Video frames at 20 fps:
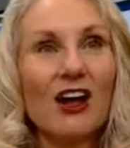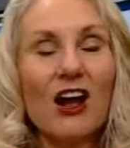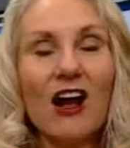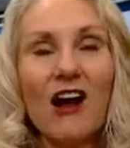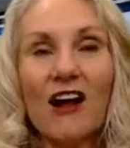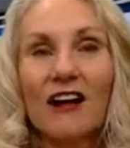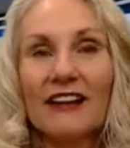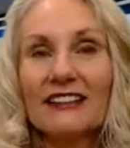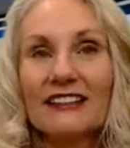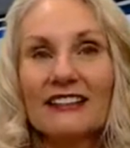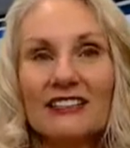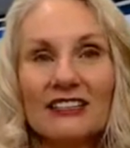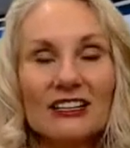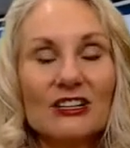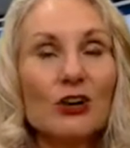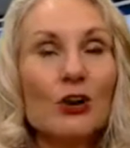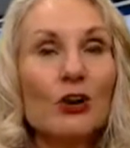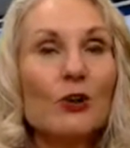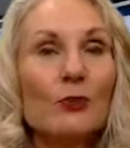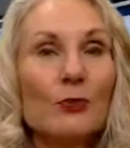honest
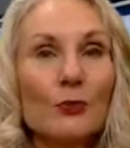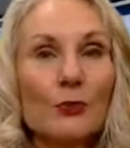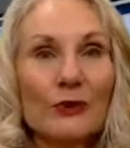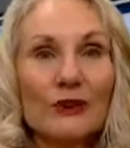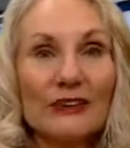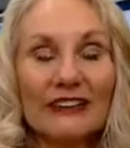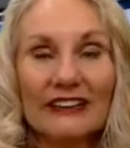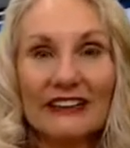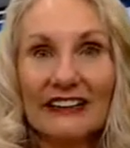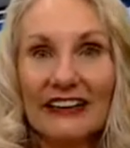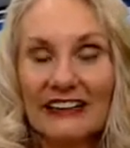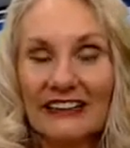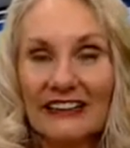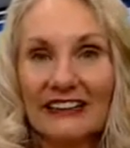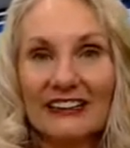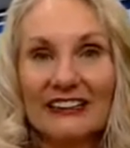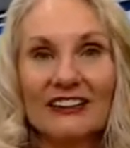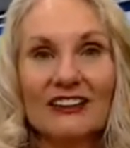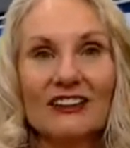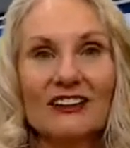and open
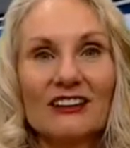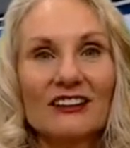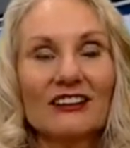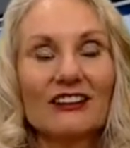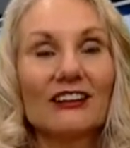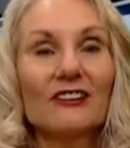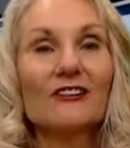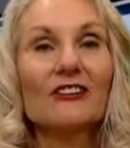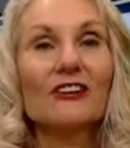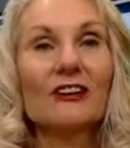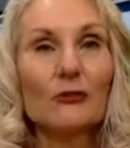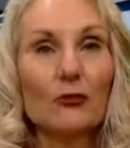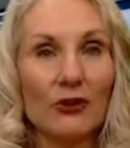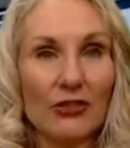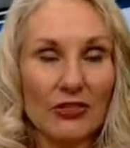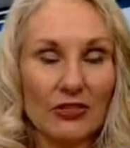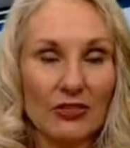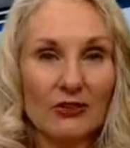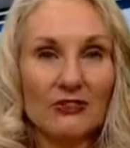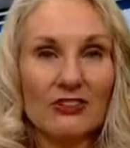and giving
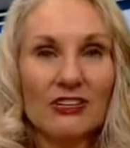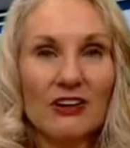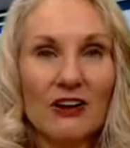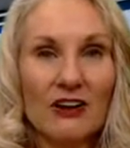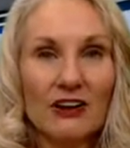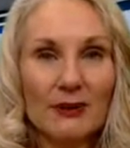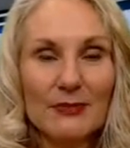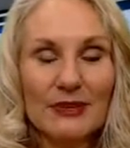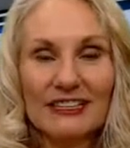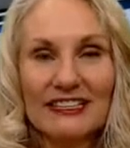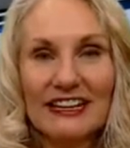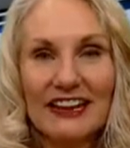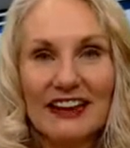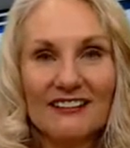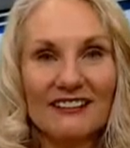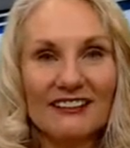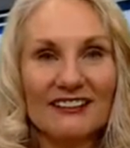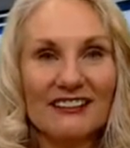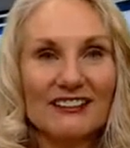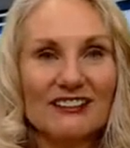with their time and
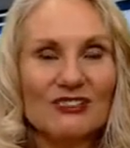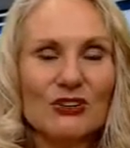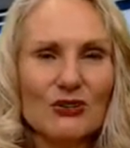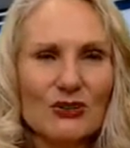talents.